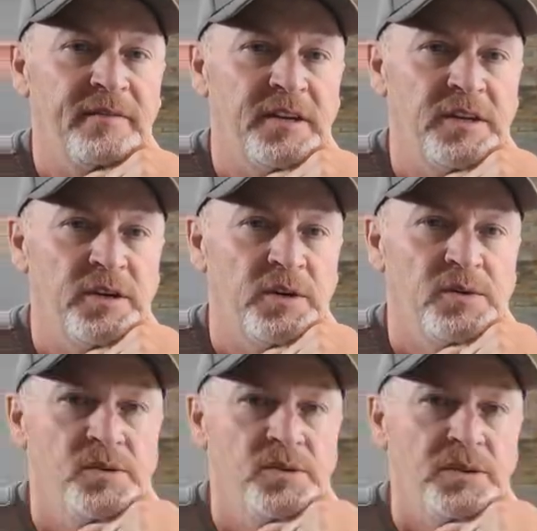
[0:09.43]

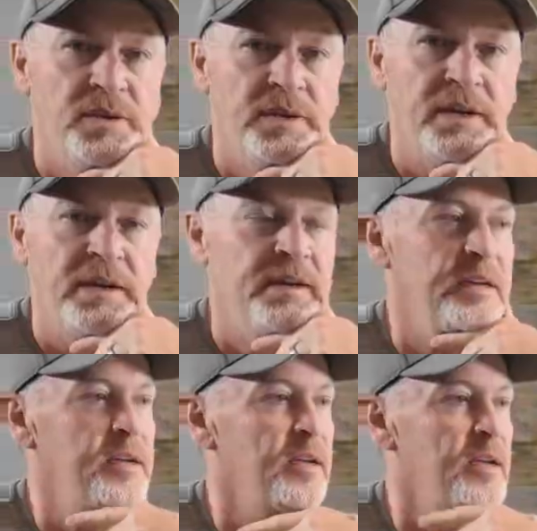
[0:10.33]
videos
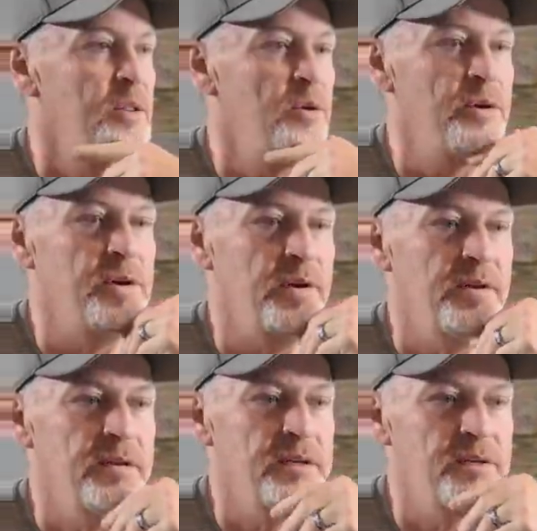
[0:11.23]
and learning all
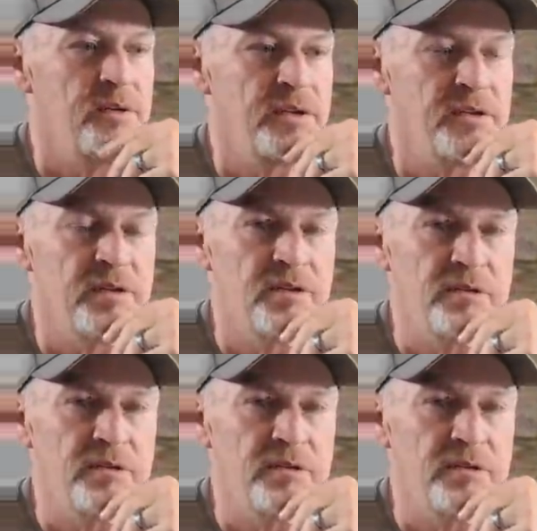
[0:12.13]
the tricks of the